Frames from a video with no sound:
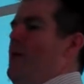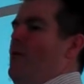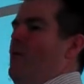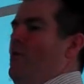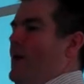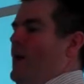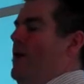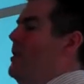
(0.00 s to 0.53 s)

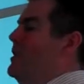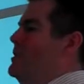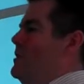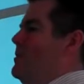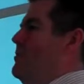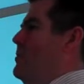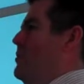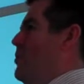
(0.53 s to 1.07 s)
about that
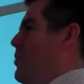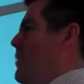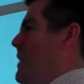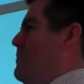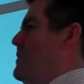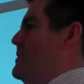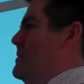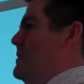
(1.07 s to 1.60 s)
item or
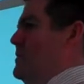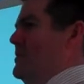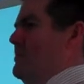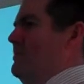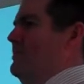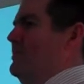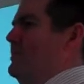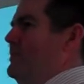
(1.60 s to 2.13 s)
that business.